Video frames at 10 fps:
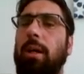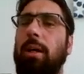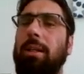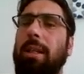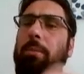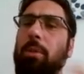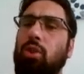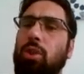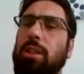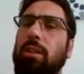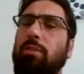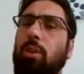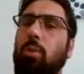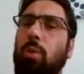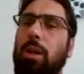Let me just give
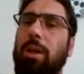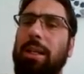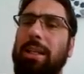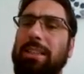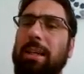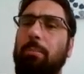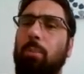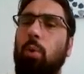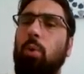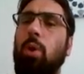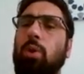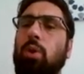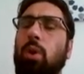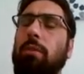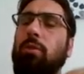you an example. So if